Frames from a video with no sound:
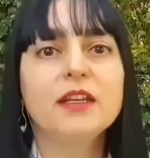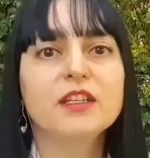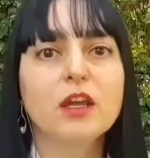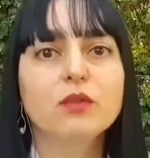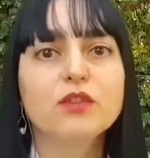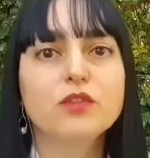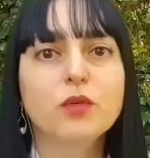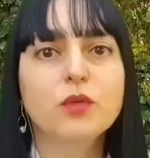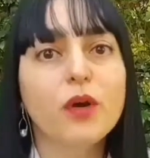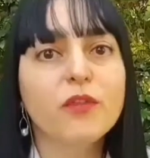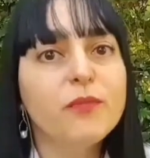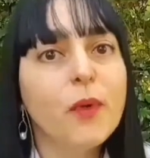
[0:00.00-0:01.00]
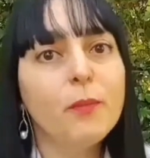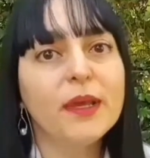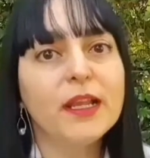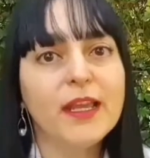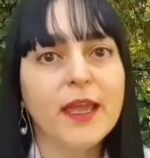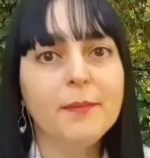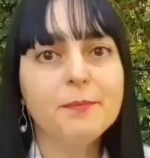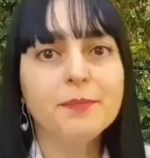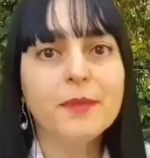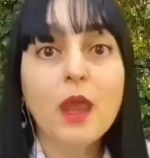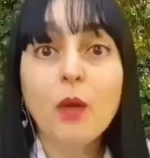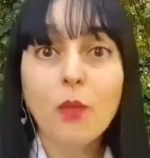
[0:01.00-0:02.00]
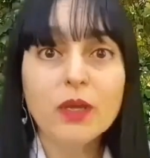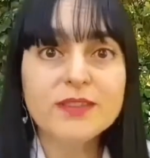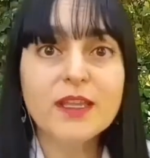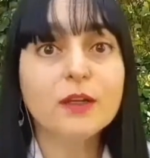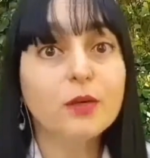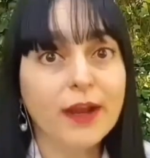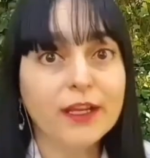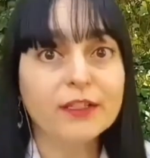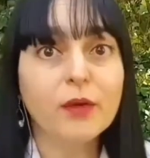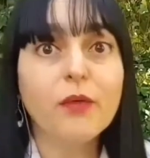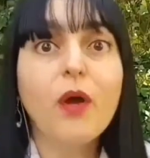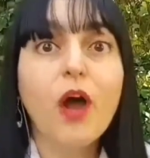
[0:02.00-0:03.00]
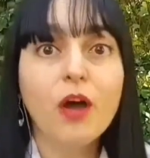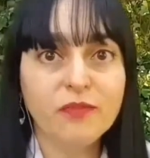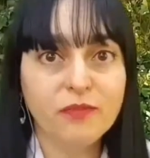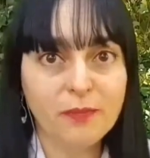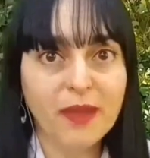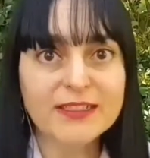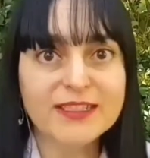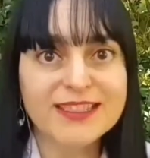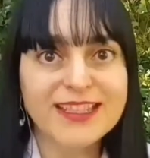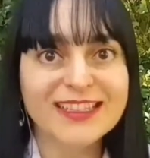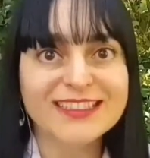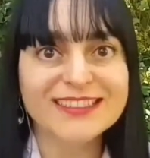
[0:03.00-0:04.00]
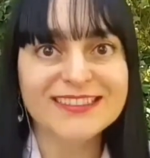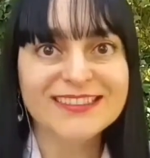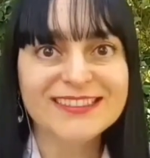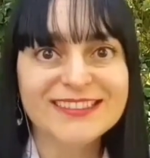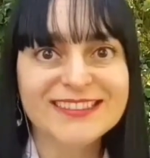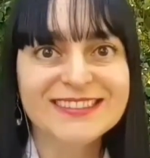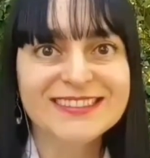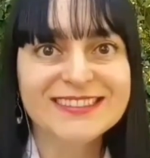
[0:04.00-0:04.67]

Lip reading: The Medical School of Montpellier was the cradle of medicine.